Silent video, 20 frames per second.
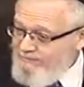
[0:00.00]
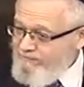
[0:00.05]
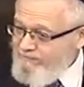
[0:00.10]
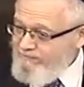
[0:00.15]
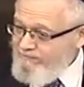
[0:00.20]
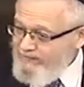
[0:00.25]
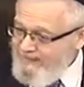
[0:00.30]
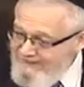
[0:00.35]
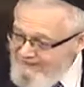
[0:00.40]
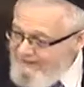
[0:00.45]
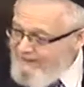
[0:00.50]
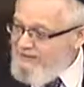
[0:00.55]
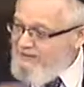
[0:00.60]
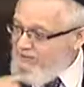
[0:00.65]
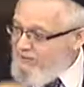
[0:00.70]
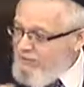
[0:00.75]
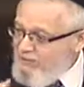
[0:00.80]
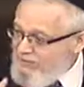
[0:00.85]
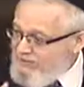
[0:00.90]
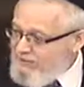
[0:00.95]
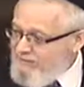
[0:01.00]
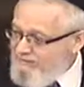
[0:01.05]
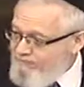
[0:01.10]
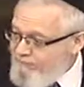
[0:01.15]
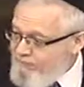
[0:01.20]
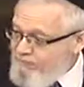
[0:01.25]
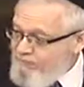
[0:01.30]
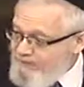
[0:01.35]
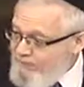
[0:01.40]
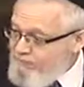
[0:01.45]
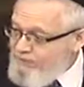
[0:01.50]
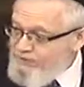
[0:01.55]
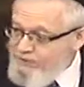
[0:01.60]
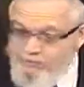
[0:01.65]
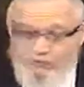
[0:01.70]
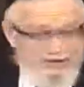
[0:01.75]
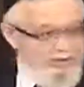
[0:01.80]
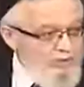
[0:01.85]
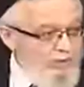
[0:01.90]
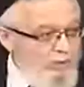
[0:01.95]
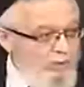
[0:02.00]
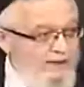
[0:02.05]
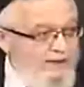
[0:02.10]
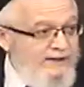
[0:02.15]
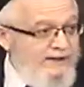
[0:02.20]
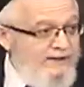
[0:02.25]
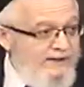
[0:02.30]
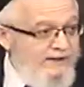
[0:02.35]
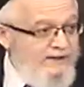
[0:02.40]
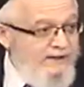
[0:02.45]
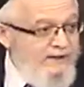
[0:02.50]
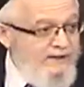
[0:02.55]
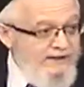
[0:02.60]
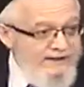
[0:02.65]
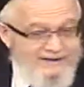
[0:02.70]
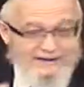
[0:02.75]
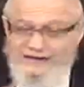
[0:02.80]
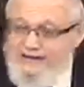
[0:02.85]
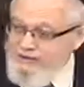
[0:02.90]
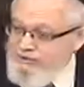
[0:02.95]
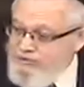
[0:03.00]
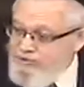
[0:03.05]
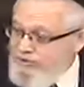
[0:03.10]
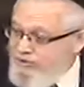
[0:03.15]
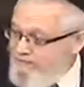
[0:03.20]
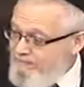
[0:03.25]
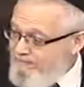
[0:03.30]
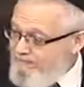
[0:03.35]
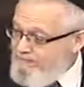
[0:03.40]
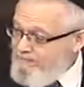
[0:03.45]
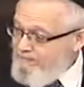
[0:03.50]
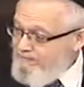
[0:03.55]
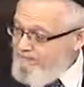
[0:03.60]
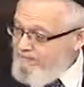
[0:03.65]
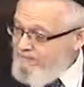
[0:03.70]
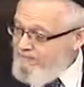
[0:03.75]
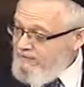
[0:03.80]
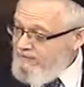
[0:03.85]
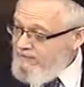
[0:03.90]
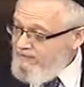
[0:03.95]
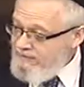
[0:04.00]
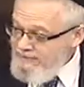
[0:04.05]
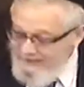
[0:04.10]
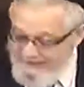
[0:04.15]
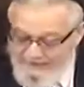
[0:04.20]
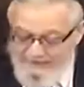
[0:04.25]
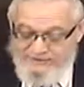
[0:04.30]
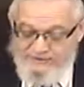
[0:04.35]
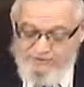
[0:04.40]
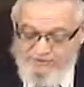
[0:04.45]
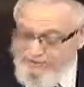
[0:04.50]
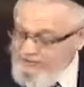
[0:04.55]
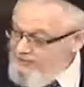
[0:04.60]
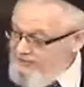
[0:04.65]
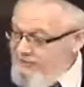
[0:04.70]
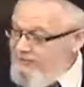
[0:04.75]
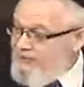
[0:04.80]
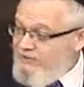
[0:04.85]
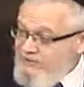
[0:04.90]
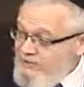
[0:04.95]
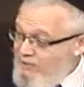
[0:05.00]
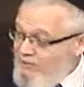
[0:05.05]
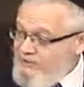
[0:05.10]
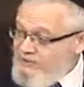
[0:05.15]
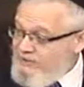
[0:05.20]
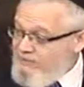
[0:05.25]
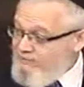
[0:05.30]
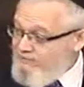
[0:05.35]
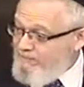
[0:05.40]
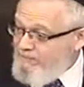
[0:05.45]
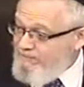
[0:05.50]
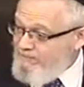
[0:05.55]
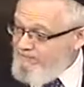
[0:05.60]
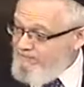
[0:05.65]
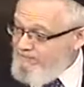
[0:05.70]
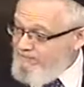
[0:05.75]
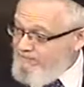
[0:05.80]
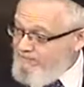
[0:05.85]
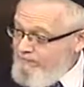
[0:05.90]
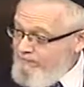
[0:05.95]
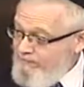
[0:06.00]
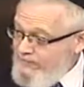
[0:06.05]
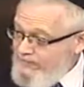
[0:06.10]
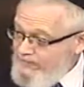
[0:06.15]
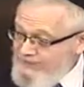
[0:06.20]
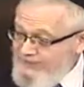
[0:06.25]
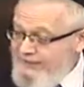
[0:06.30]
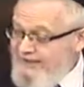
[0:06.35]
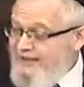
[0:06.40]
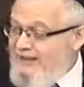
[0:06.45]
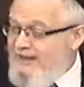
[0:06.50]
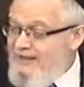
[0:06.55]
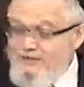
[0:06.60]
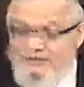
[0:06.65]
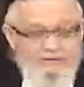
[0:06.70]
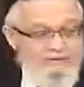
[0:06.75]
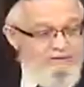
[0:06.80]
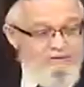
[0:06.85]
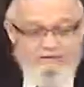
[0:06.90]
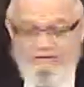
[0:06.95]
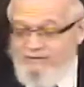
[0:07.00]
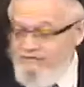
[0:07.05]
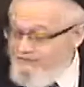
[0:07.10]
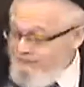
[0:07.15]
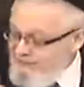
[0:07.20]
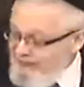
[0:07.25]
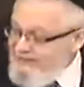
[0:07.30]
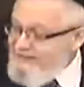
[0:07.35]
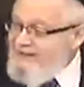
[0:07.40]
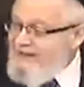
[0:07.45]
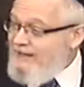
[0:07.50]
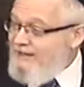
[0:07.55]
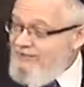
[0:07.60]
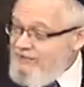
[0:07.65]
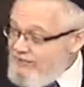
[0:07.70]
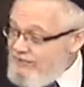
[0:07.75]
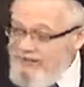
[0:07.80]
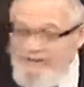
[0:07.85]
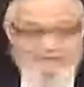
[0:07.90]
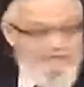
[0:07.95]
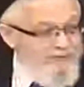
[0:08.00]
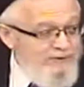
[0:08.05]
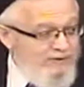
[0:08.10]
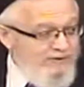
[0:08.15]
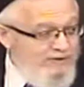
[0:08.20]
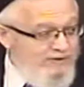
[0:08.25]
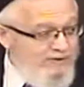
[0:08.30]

He didn't notice him because that was the question. Why did he acknowledge him? The answer is he didn't notice him. See, he acknowledged him first.